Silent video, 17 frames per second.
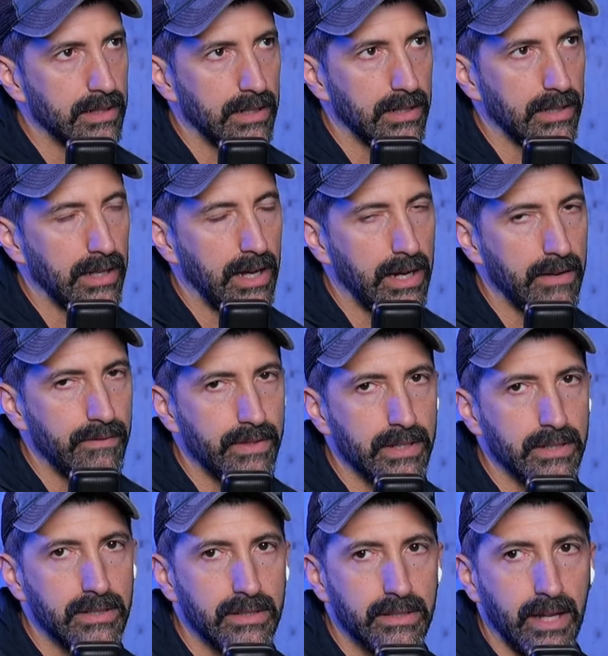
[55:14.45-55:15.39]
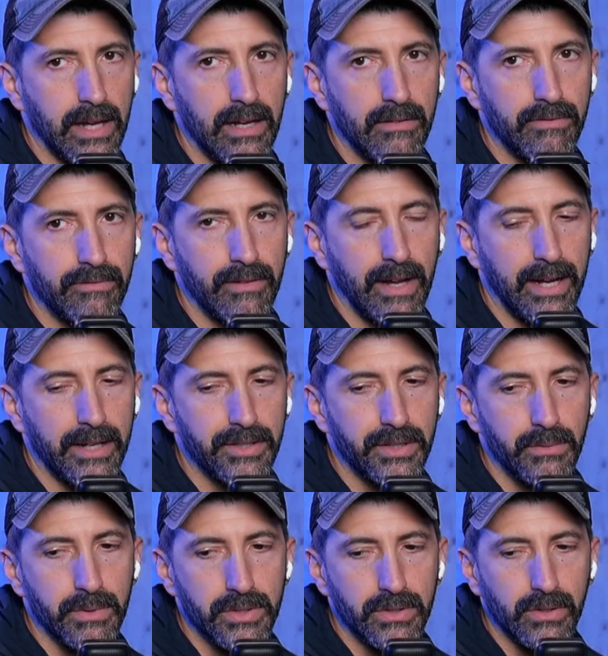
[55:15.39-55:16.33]
a lot of this stuff
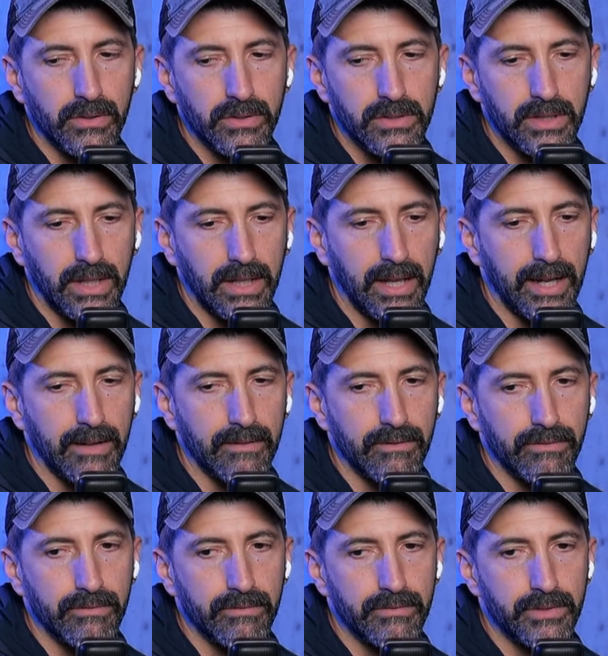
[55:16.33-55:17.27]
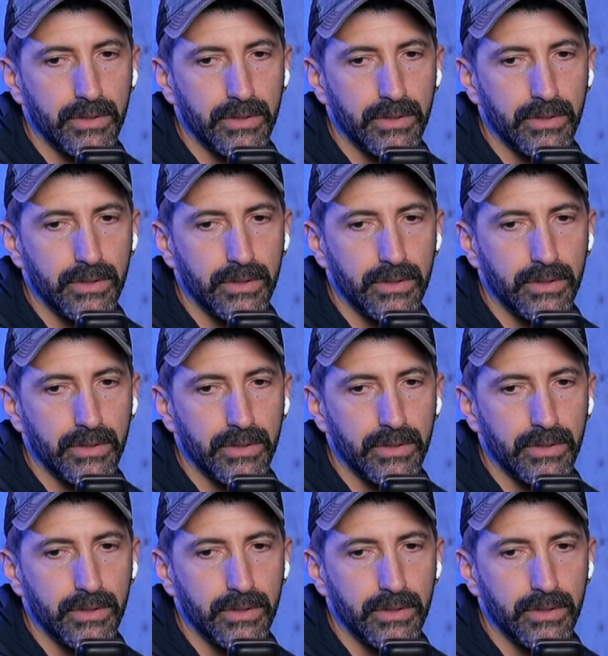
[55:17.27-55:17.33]
actually results in a lot of